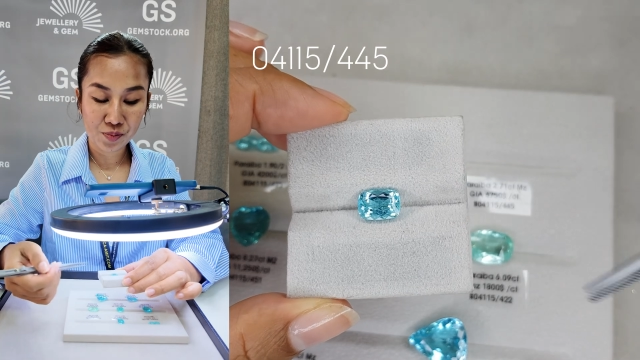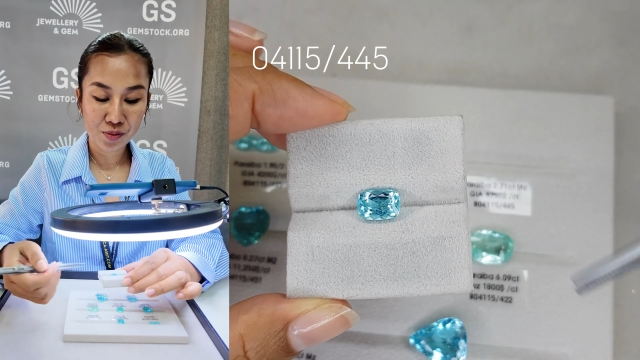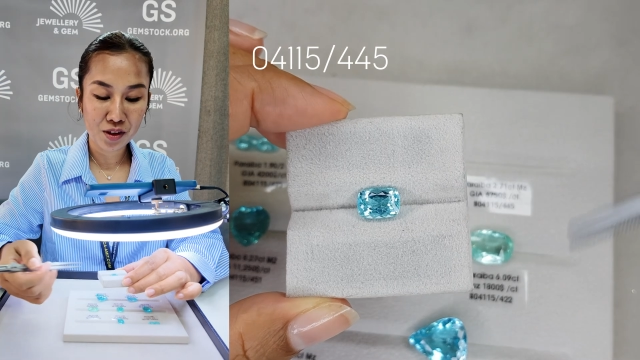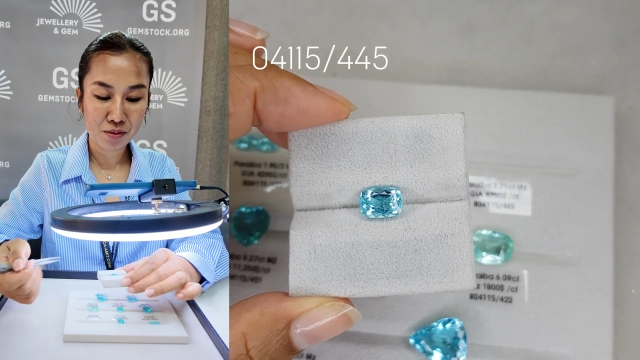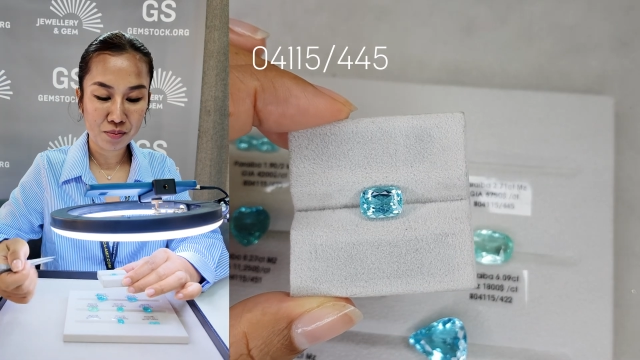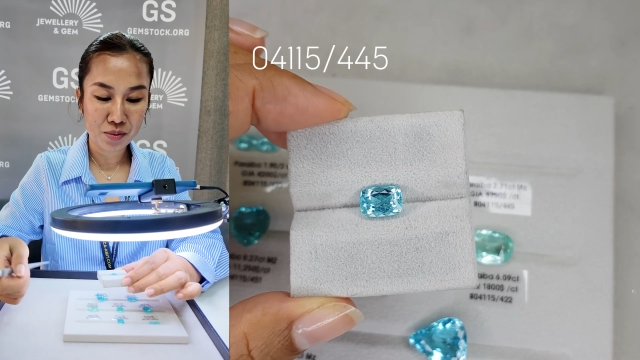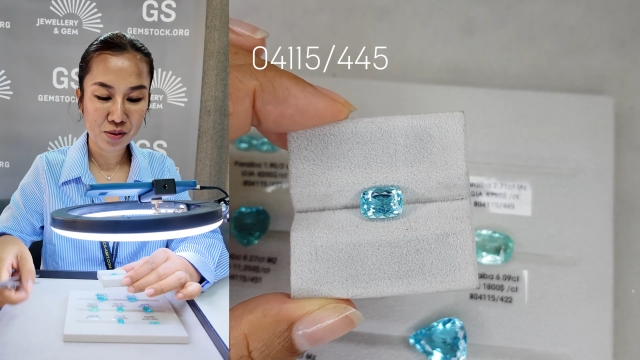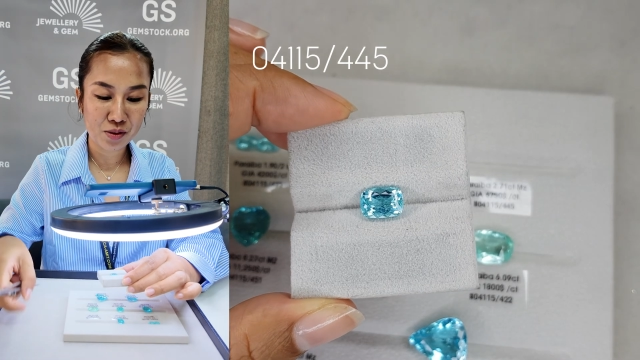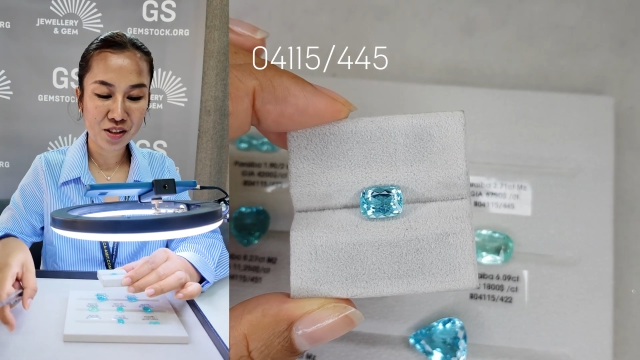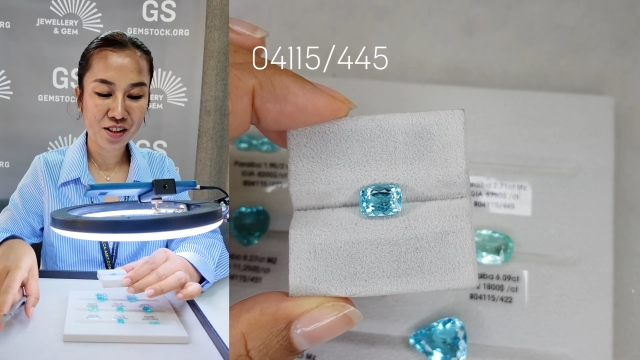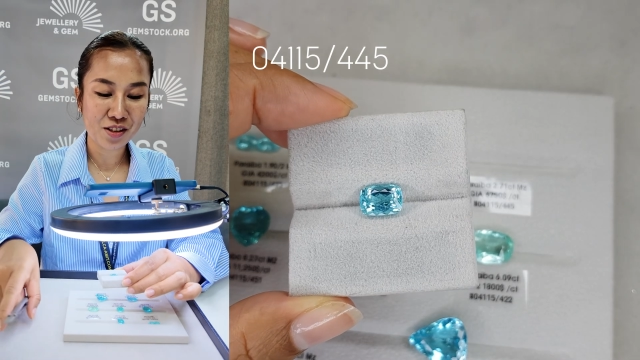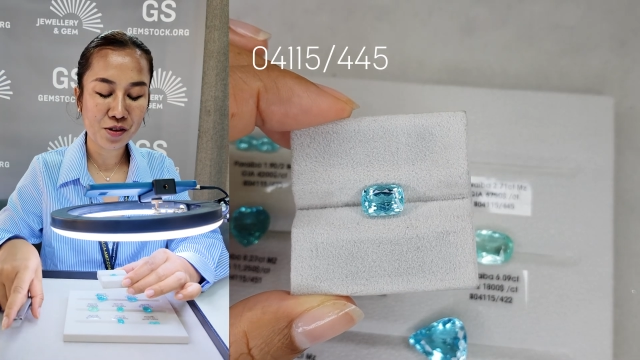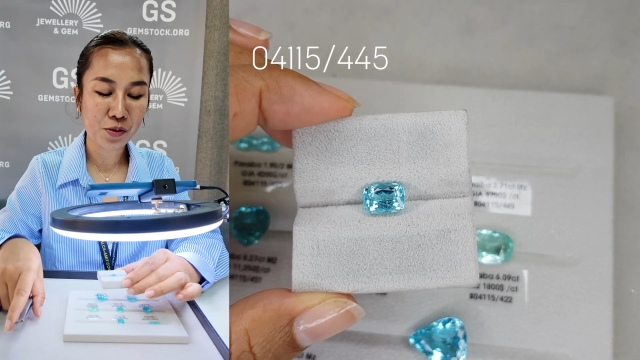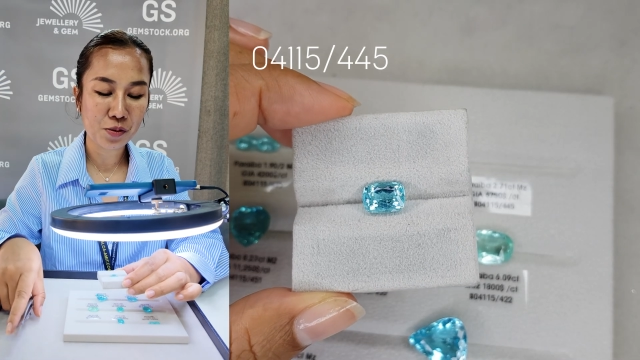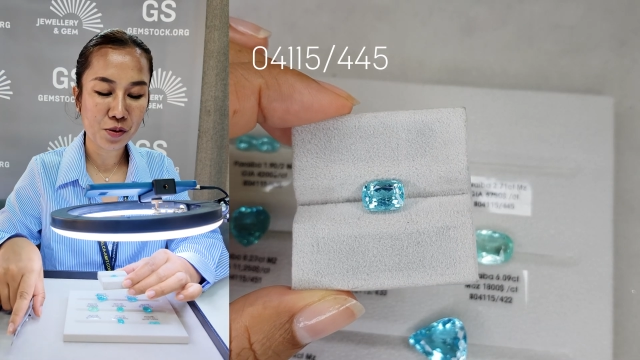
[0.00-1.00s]
the
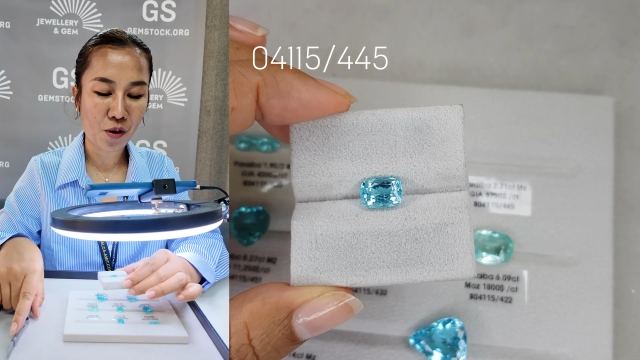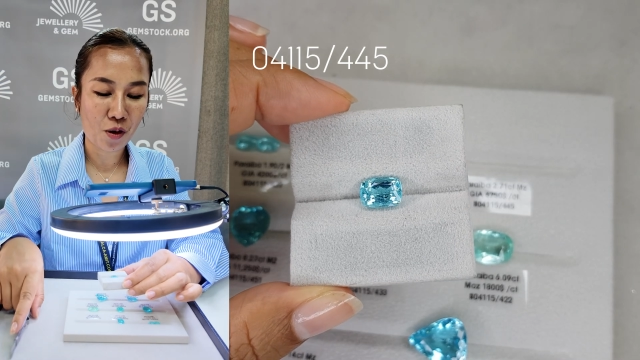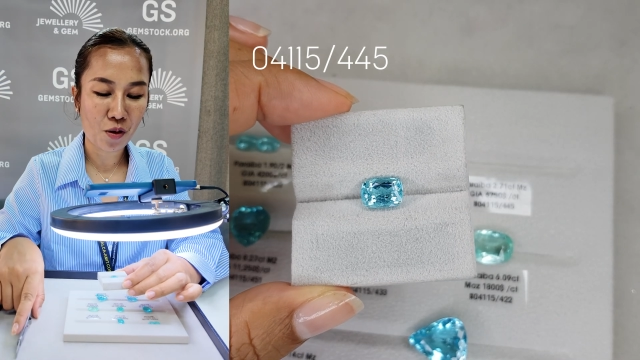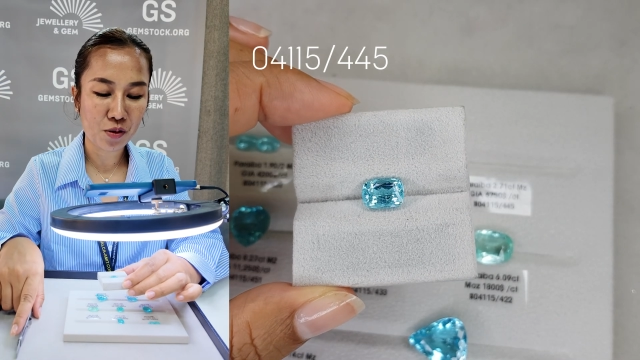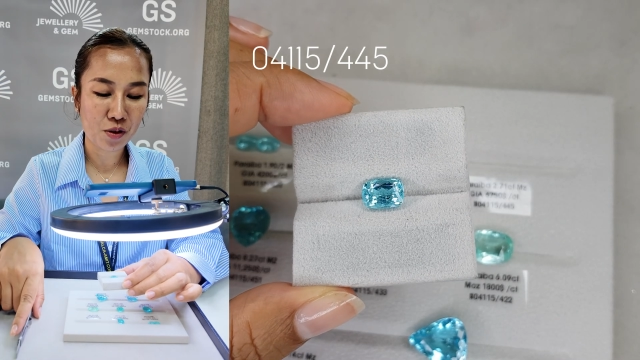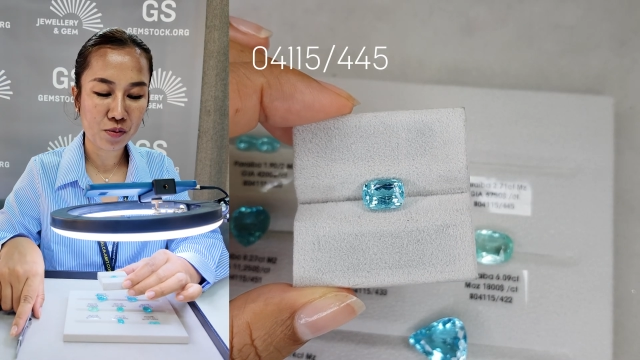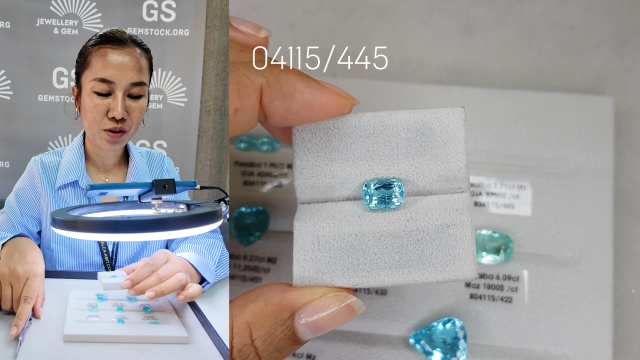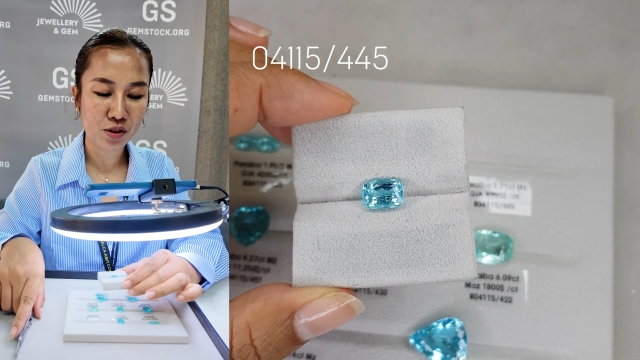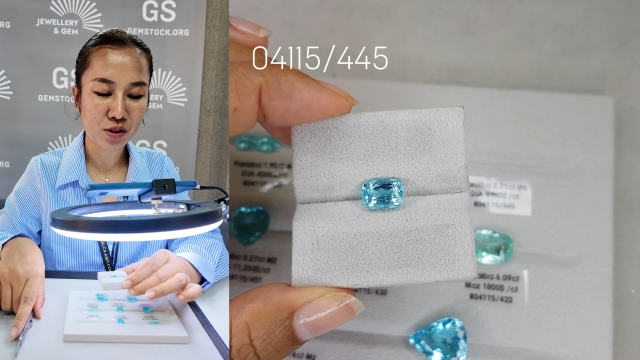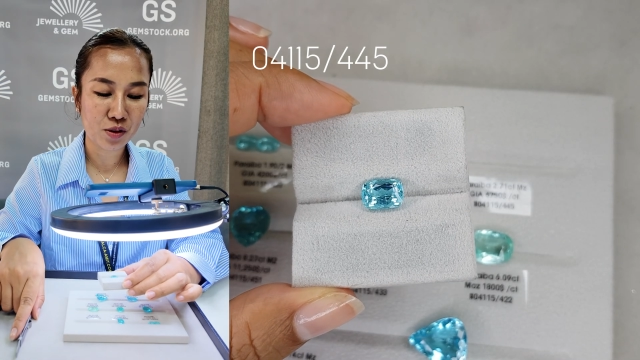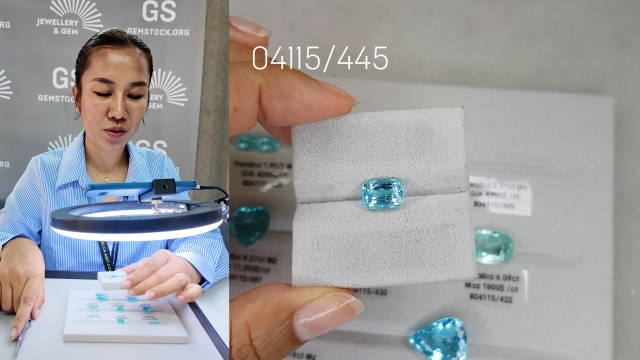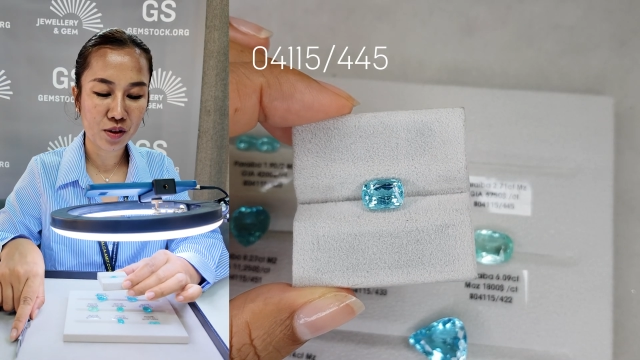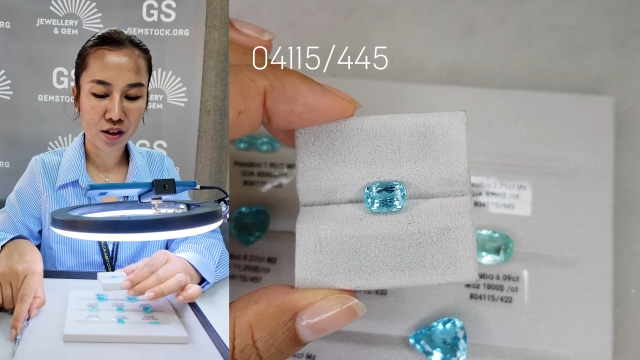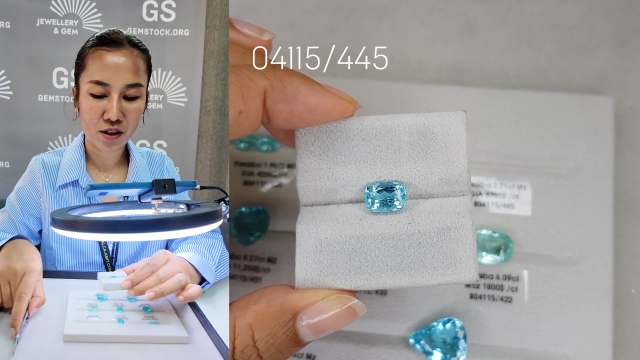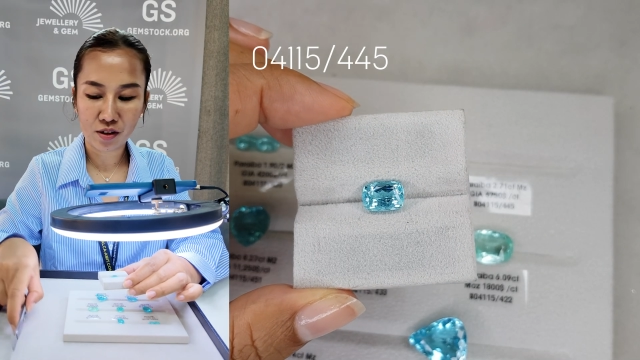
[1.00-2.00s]
beauty overall of the
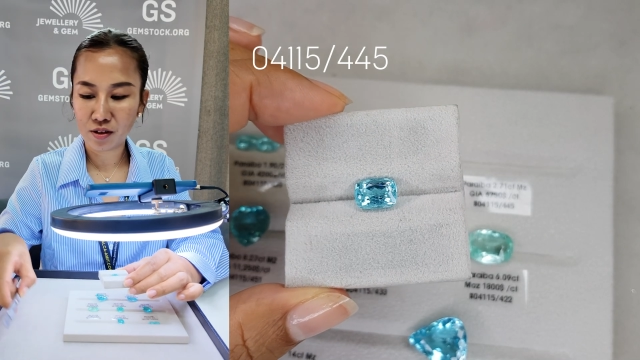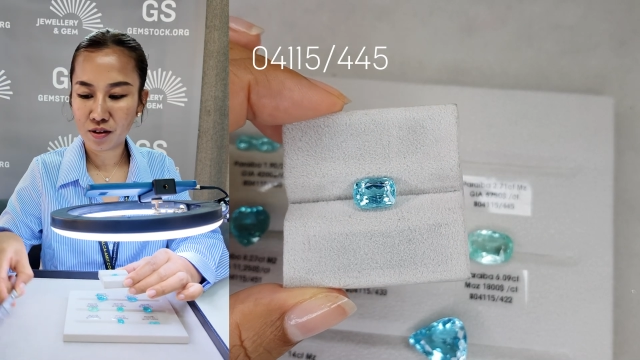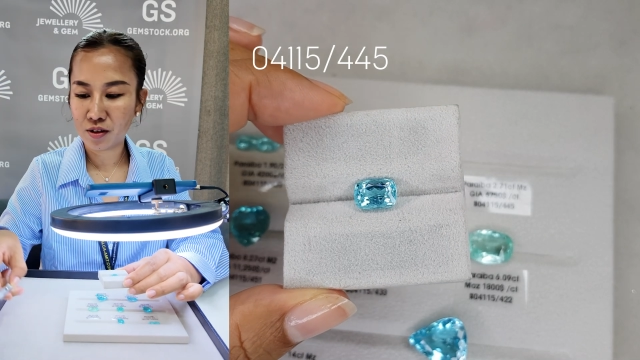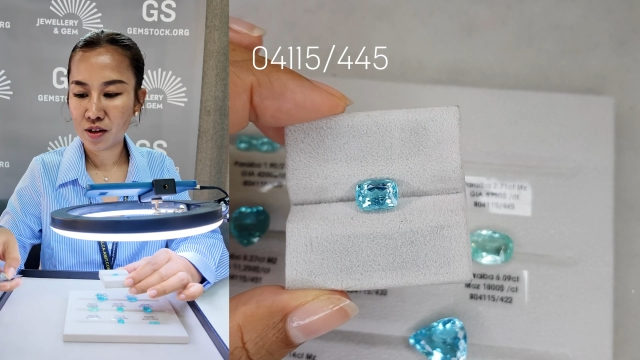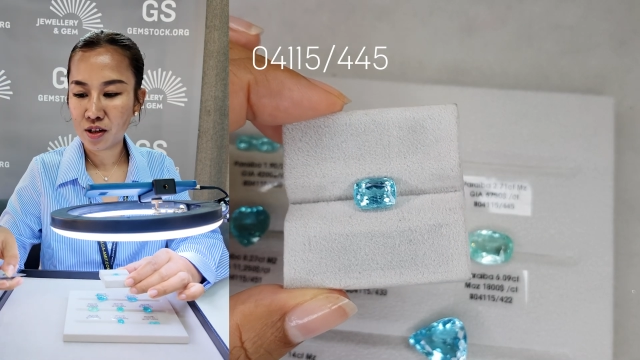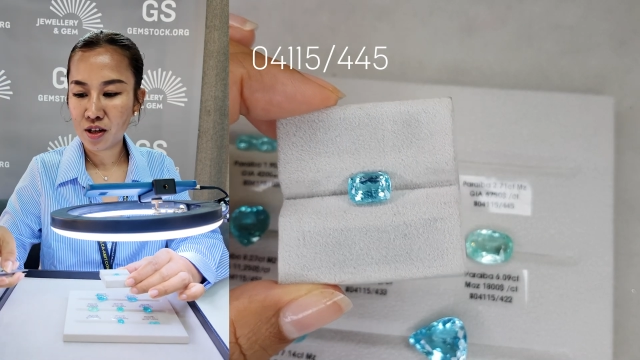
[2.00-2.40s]
stone at all.